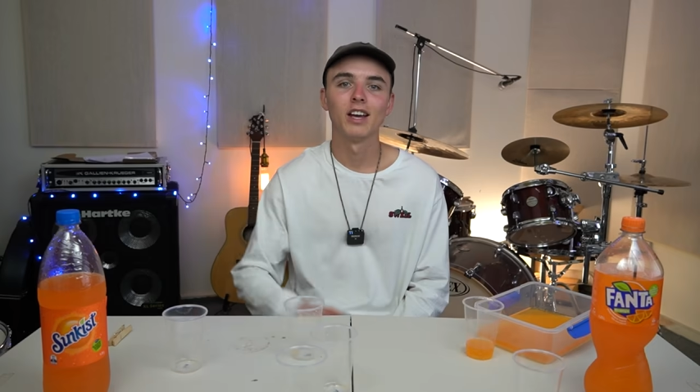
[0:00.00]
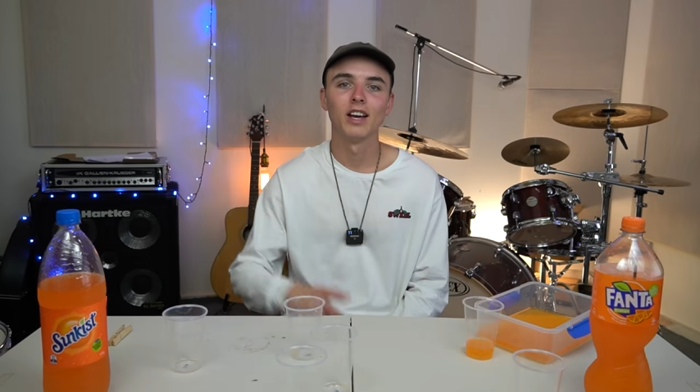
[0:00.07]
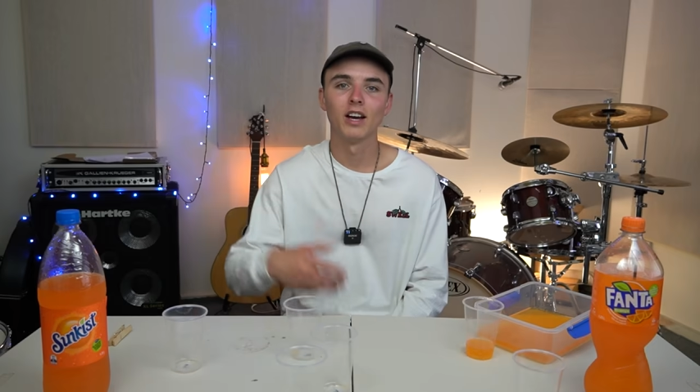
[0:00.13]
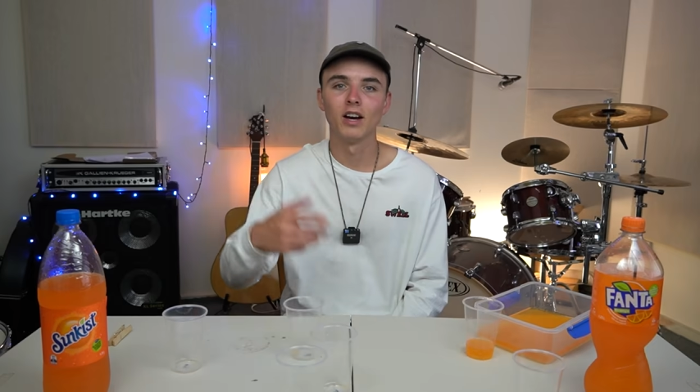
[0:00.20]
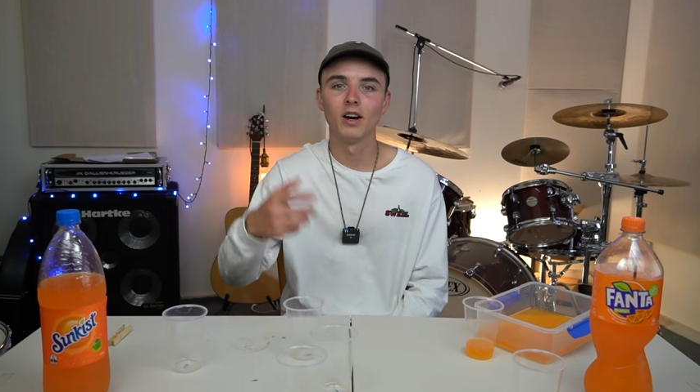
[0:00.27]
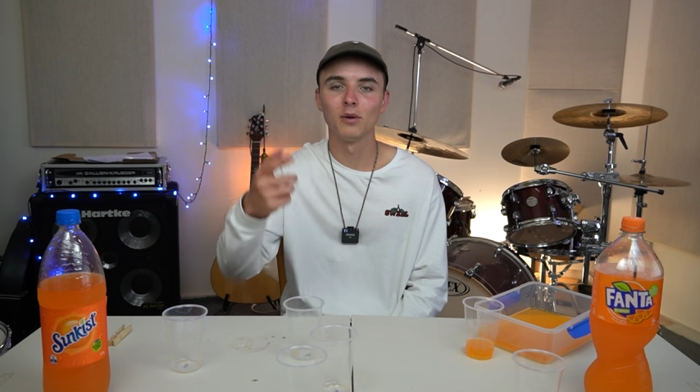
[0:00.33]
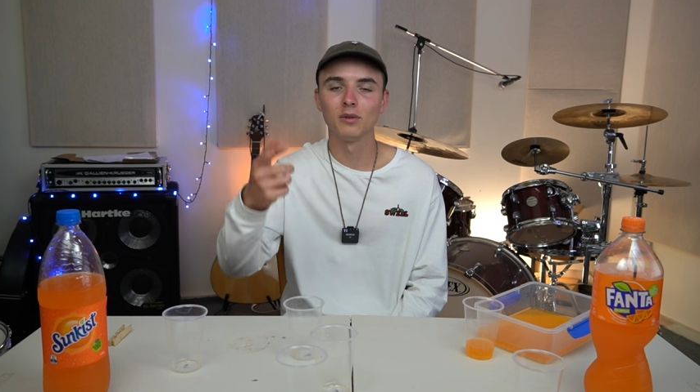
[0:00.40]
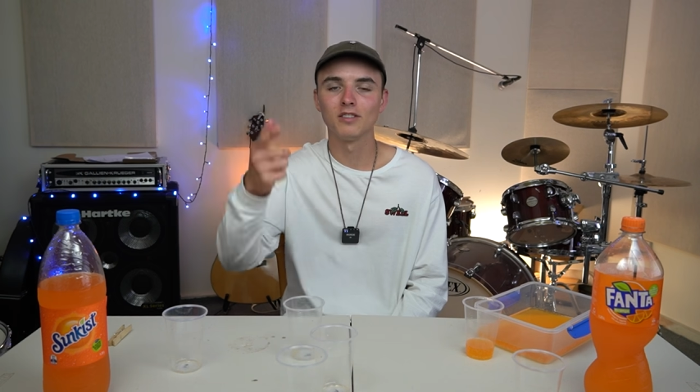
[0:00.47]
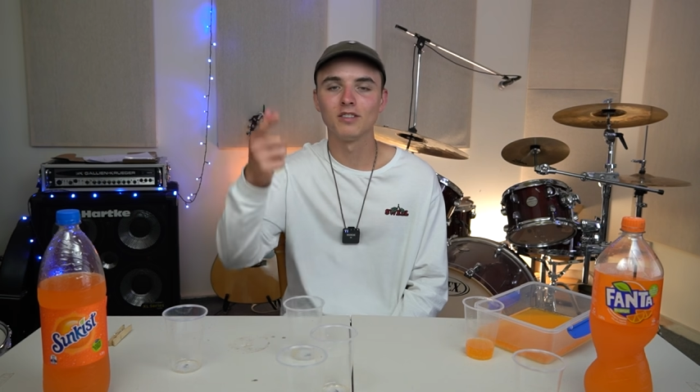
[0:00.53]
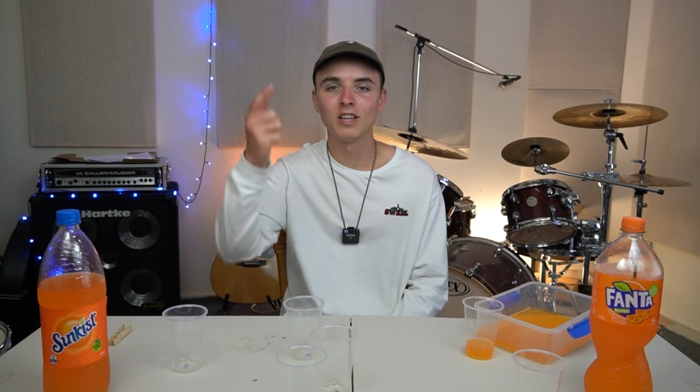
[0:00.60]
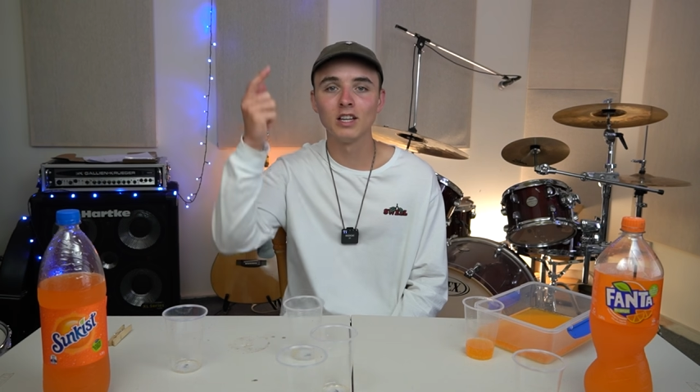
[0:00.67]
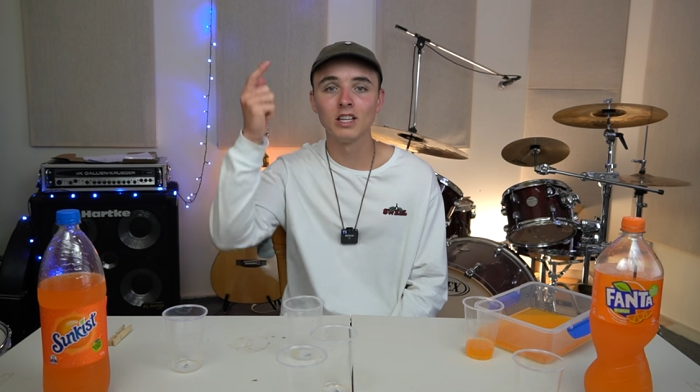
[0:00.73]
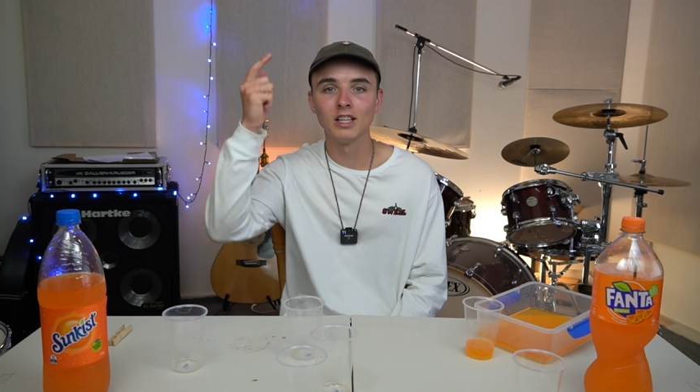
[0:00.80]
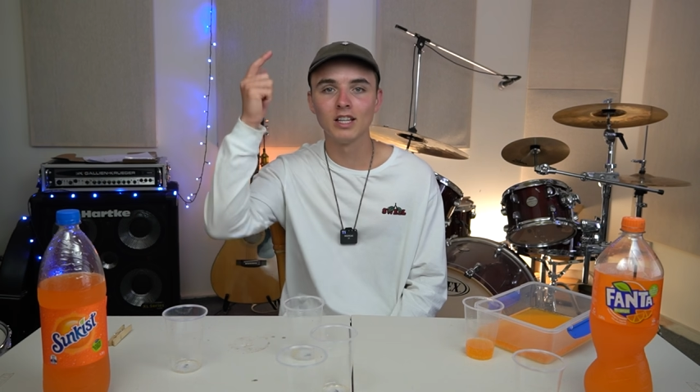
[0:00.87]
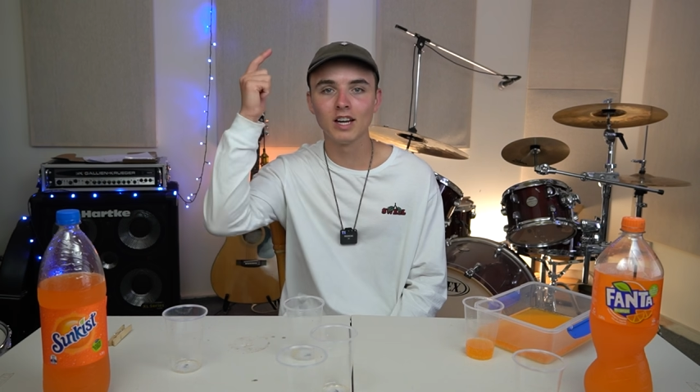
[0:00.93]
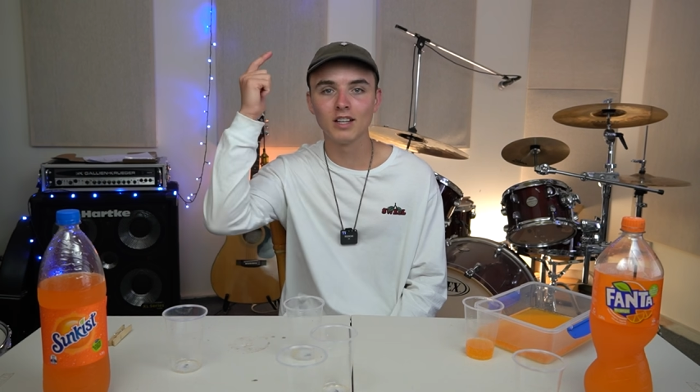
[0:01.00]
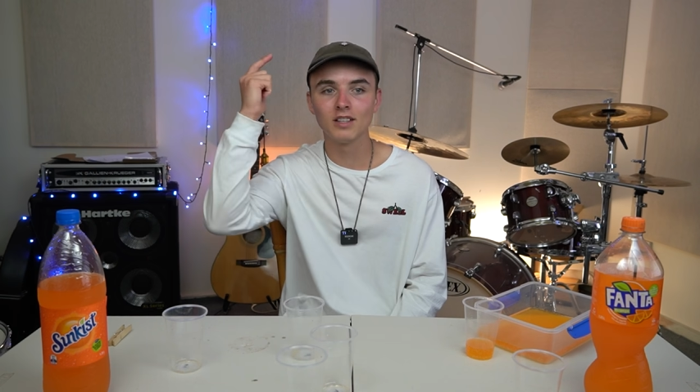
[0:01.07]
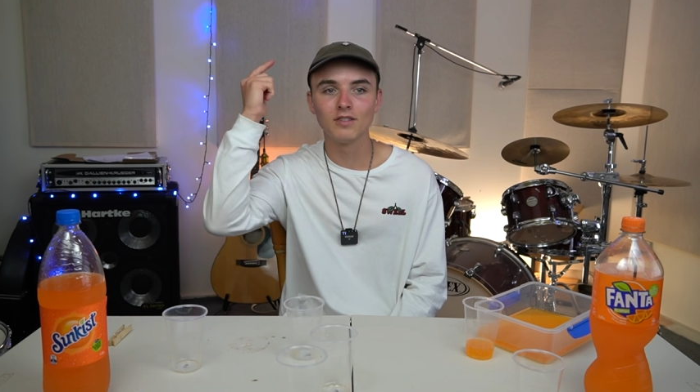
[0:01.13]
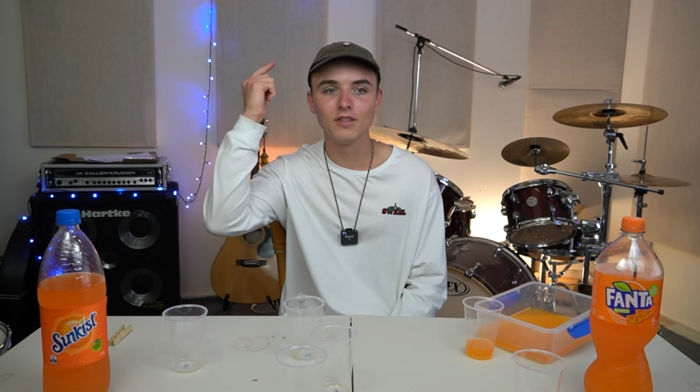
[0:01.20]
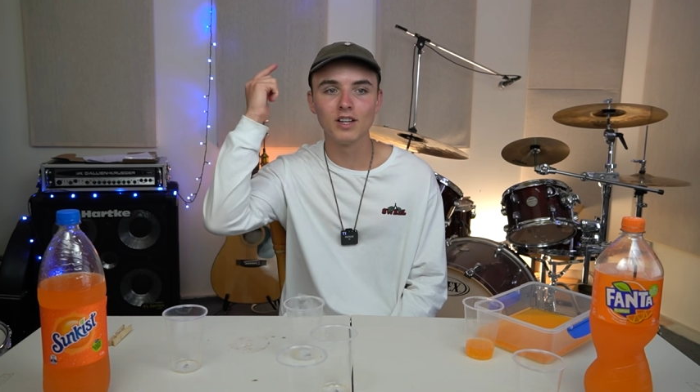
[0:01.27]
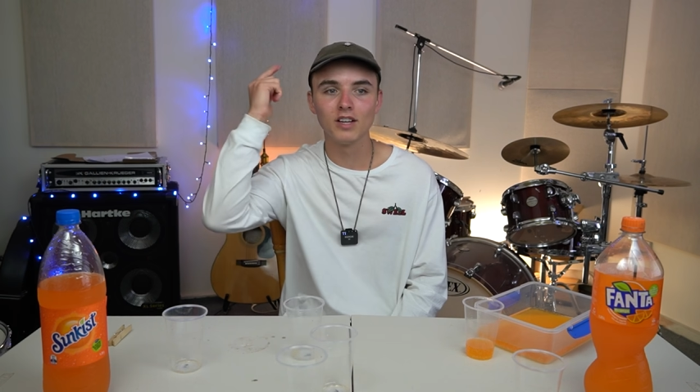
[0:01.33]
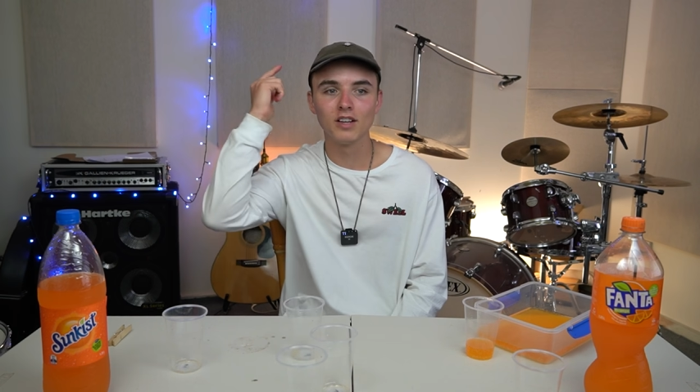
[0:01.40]
I'll see you in the
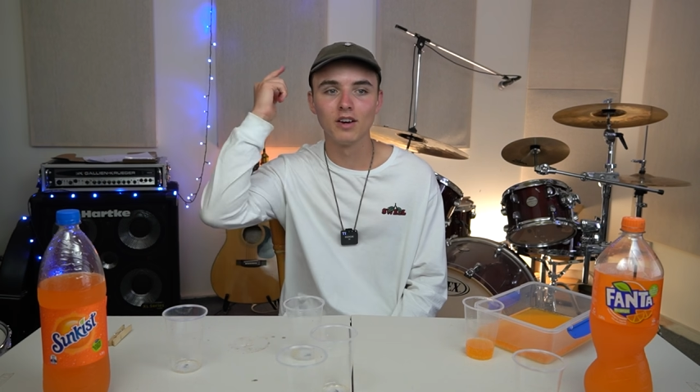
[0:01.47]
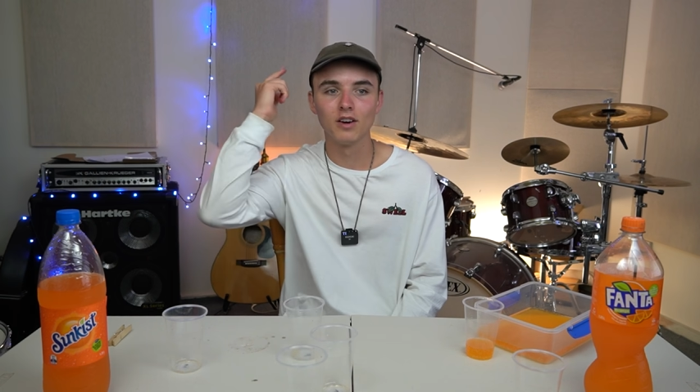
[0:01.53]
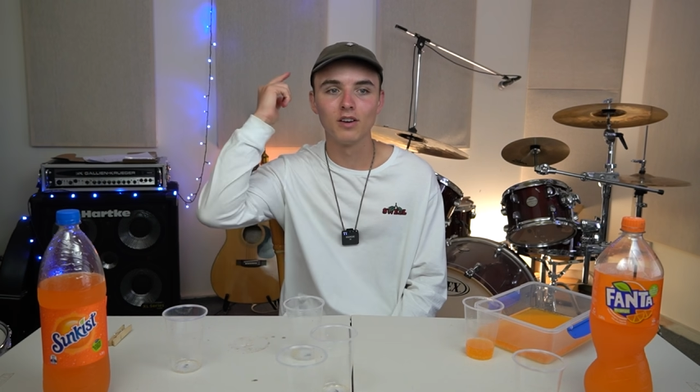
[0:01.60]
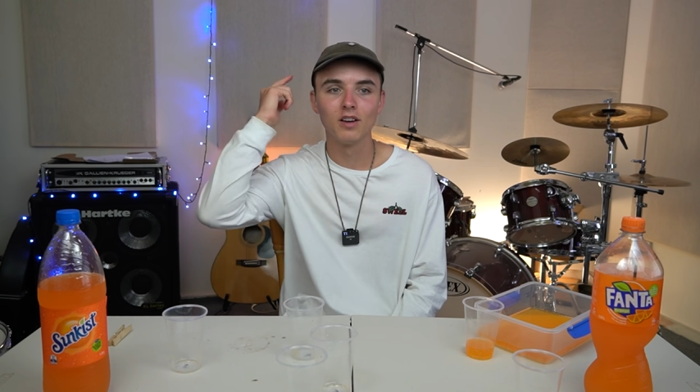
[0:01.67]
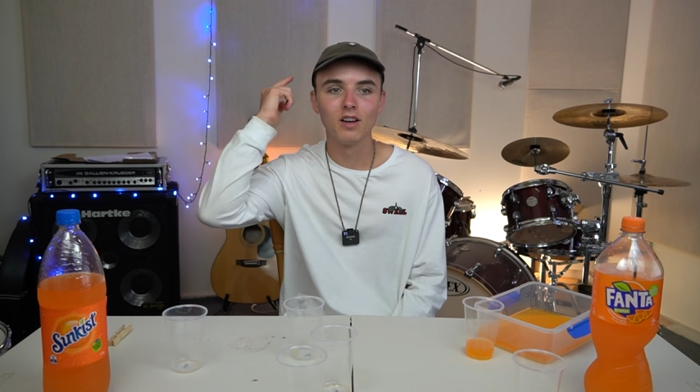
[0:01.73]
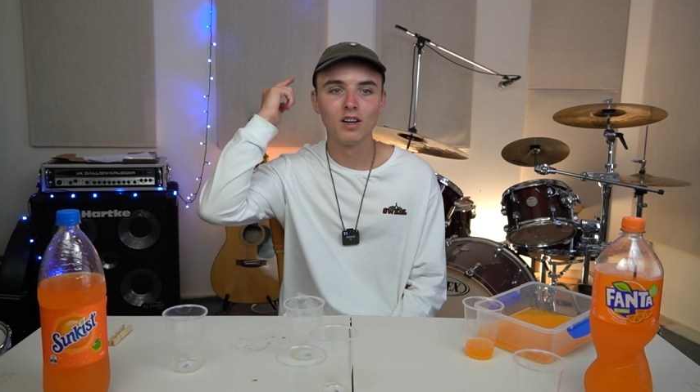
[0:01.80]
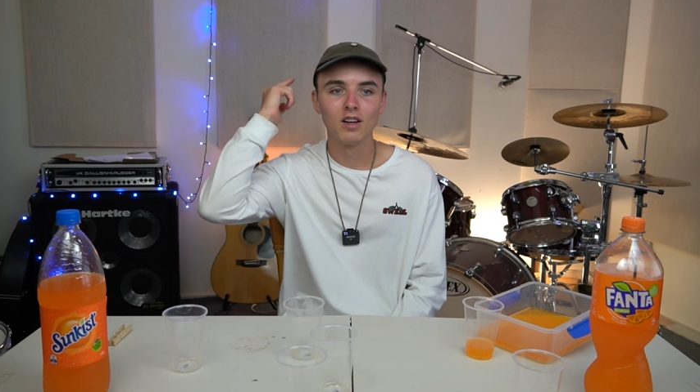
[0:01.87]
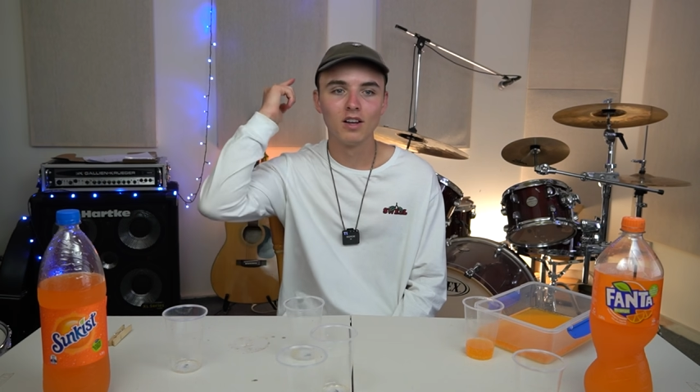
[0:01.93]
next video.